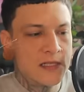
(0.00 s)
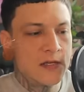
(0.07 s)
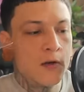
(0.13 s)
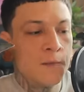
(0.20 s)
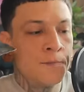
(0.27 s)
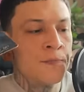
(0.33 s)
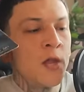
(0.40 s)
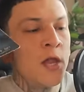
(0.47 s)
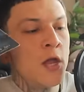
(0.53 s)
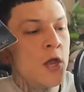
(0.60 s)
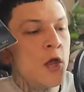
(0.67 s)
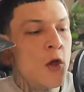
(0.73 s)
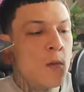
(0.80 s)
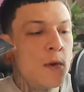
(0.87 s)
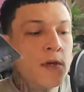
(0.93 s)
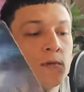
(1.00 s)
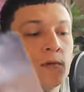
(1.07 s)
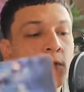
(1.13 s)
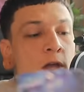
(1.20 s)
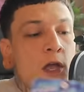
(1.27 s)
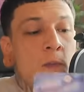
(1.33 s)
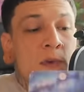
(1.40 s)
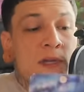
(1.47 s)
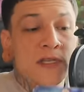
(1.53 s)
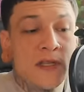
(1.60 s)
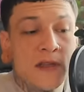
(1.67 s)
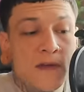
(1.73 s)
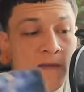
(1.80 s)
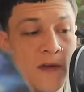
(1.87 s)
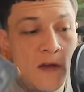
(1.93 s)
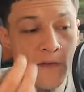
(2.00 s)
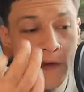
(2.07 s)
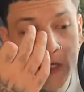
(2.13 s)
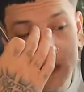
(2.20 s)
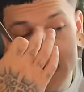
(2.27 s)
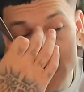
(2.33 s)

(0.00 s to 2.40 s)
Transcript: So when you look up into the velvety